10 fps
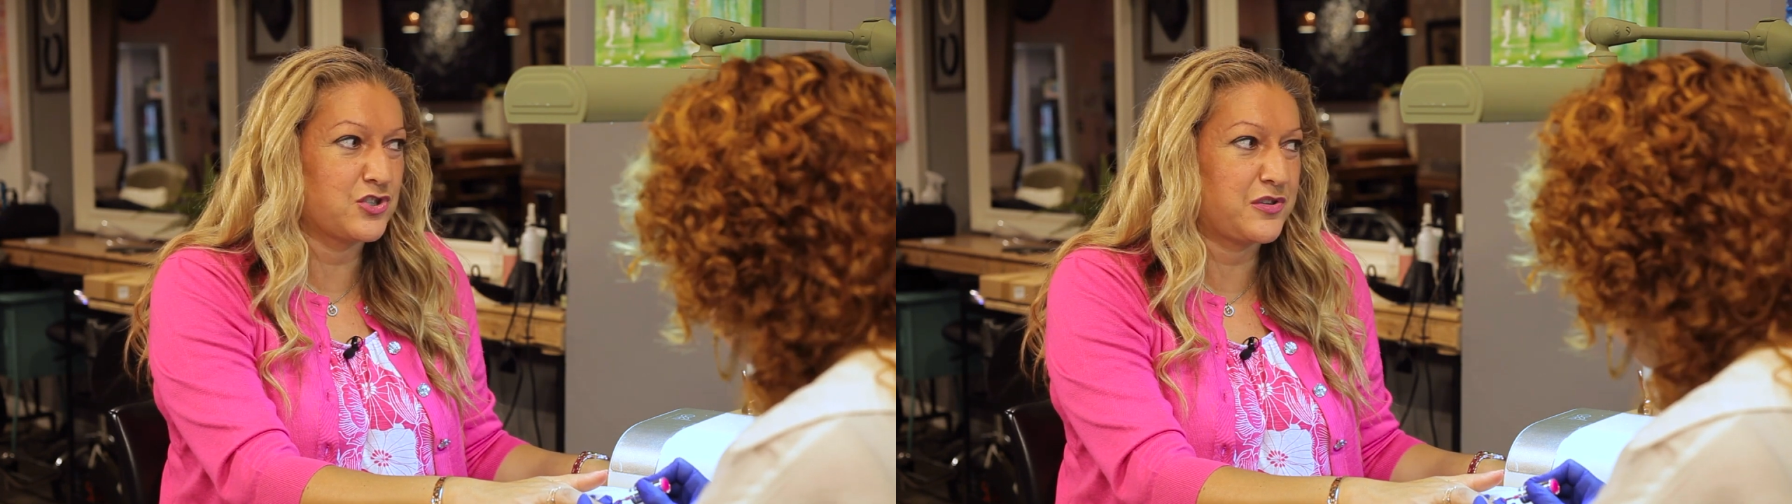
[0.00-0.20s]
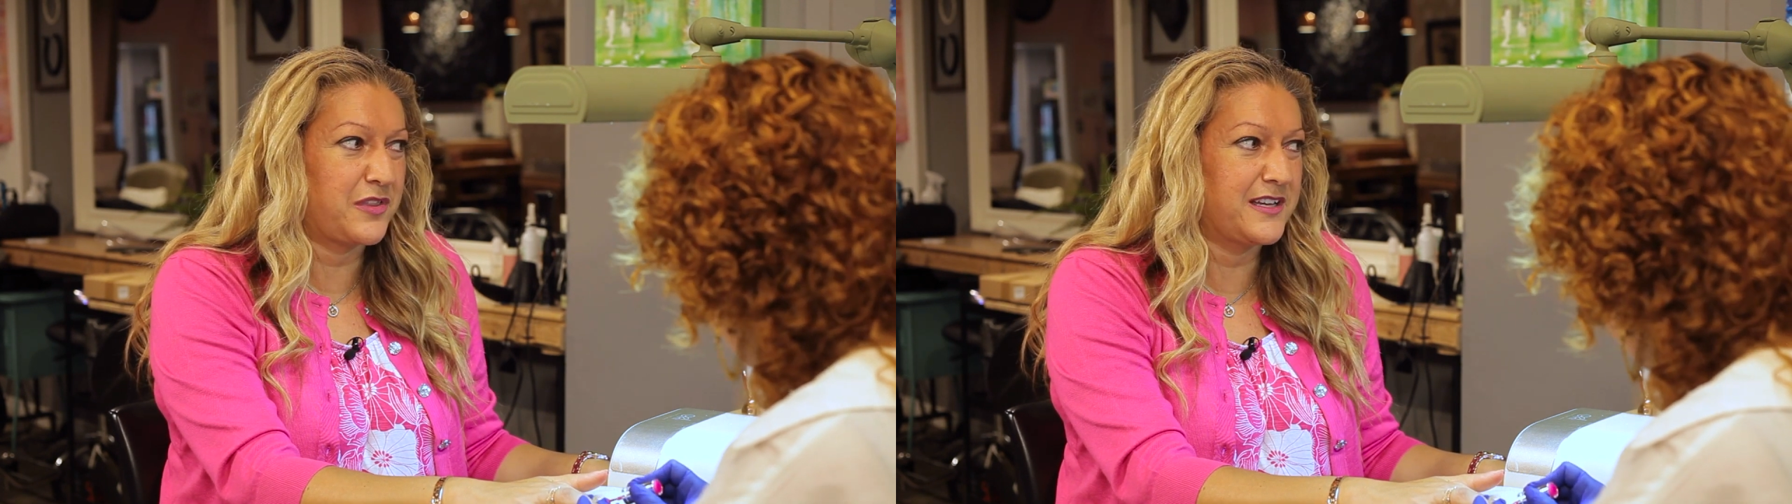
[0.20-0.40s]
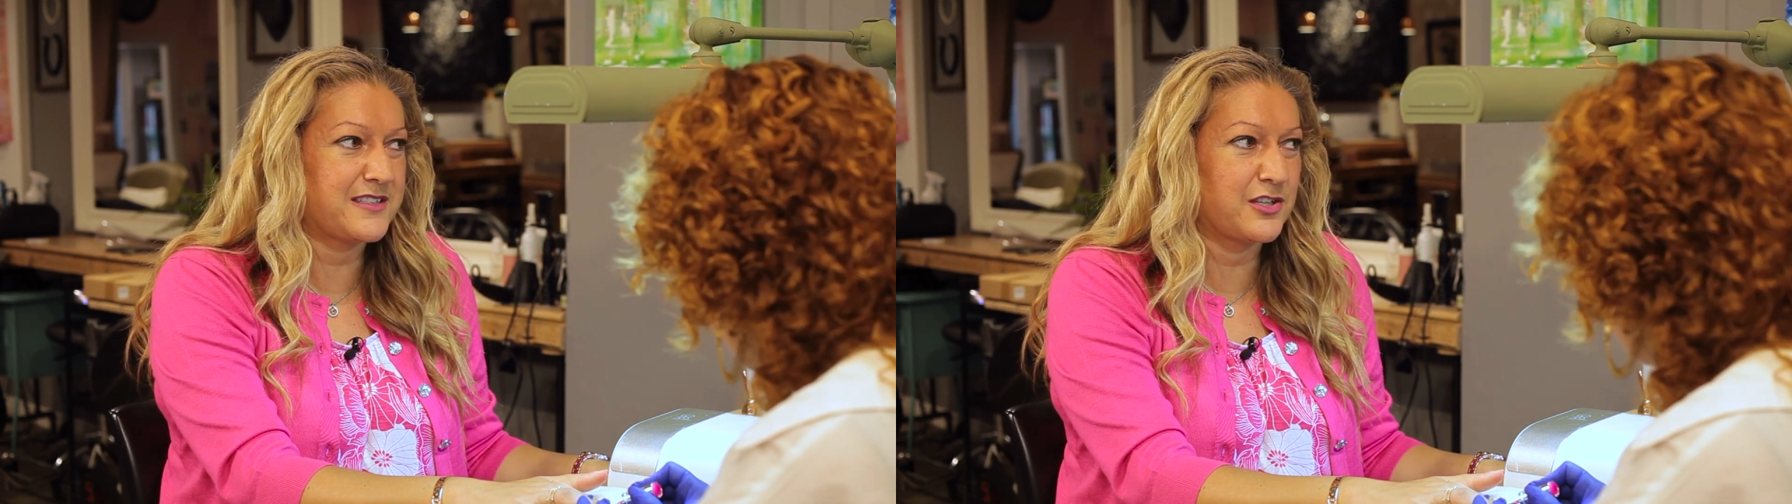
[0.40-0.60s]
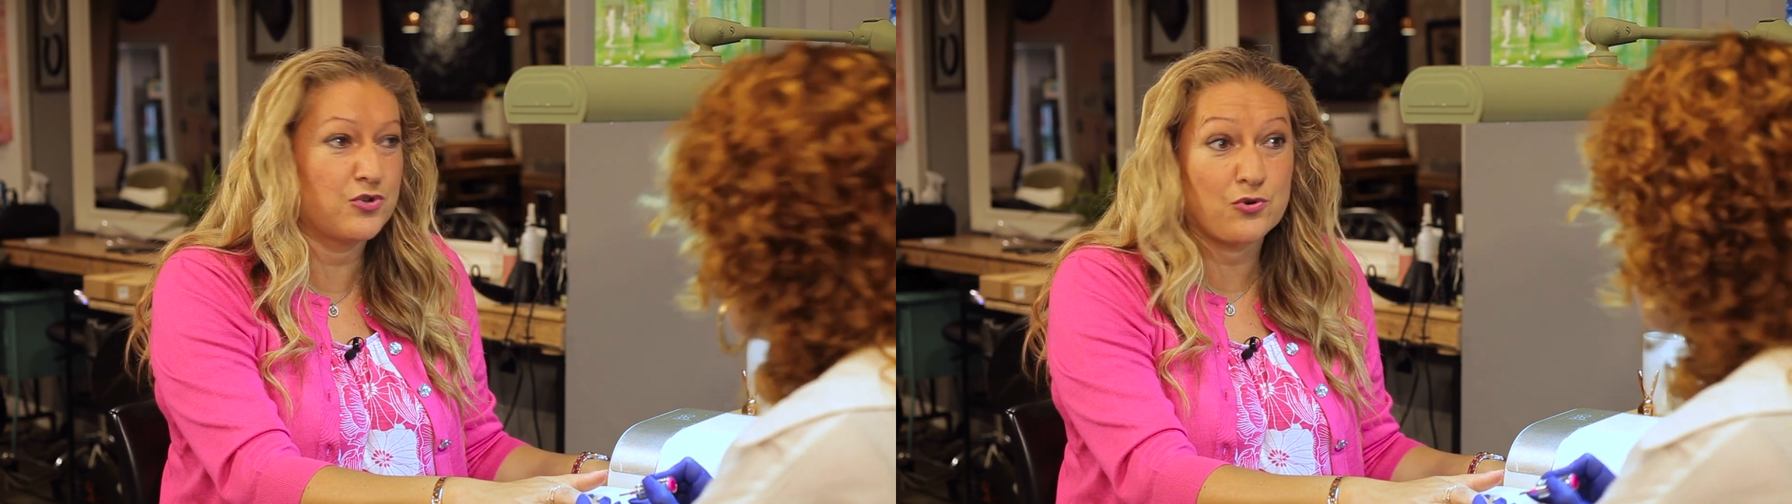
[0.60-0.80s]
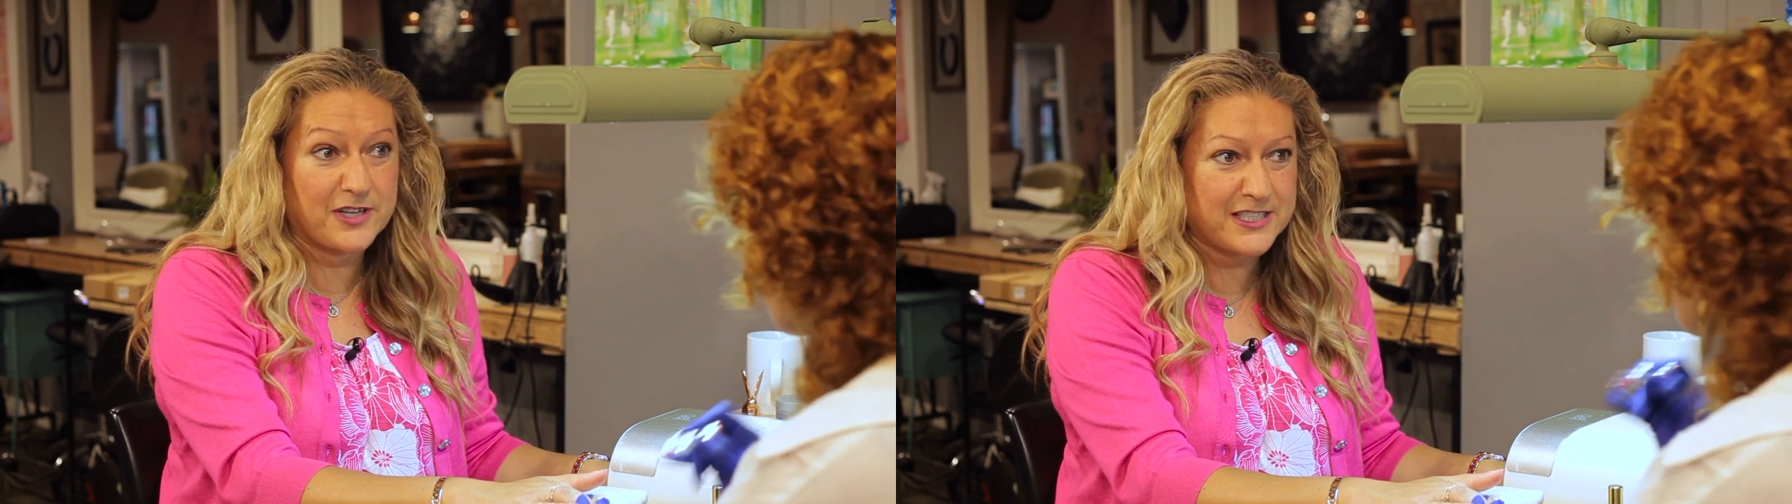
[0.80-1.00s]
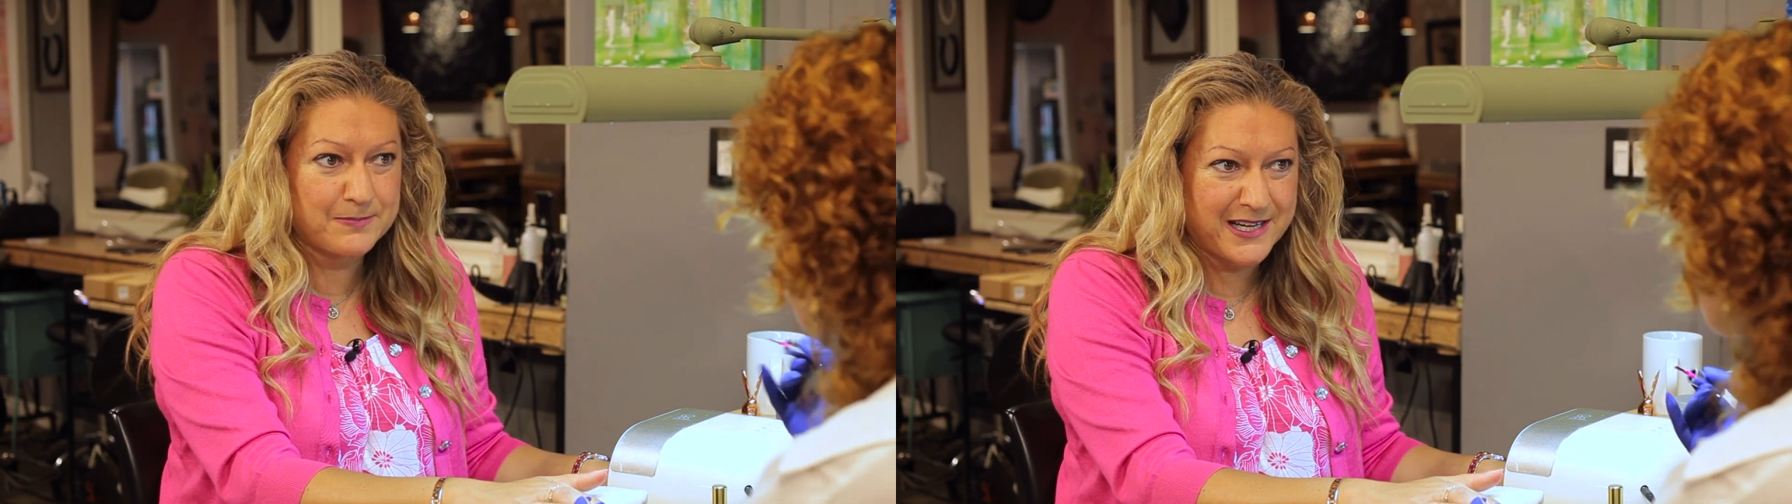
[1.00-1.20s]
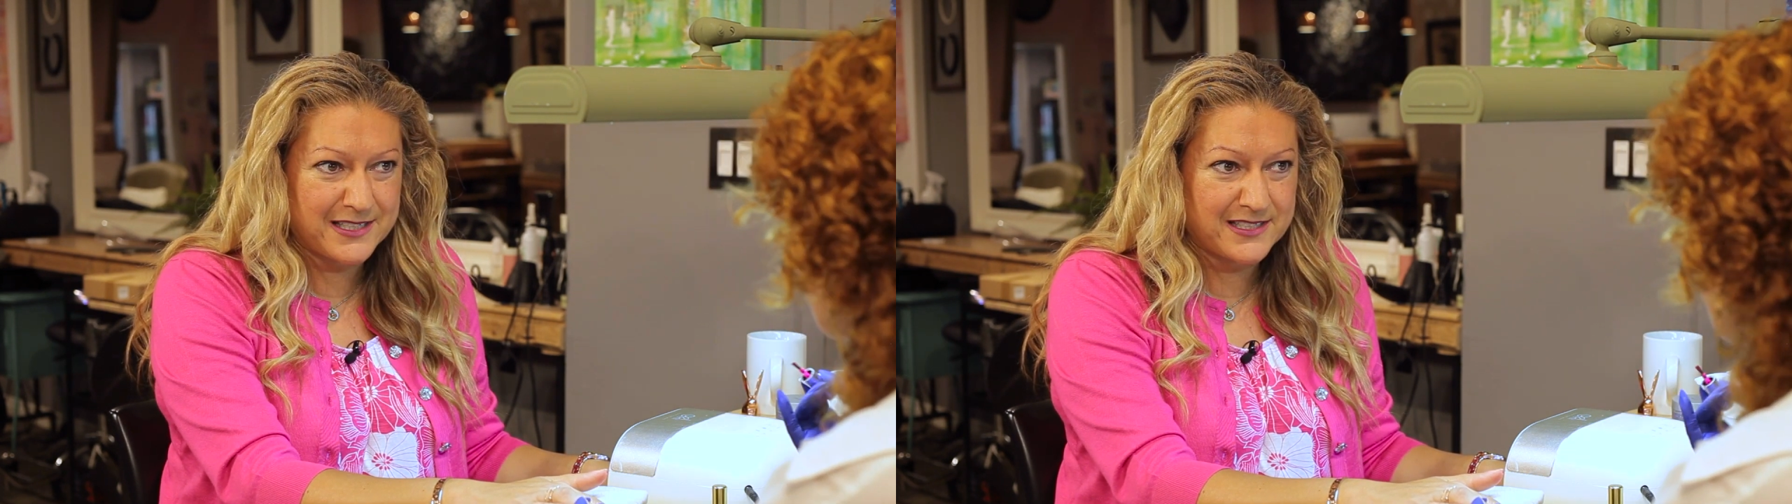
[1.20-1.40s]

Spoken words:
There's things that you don't expect.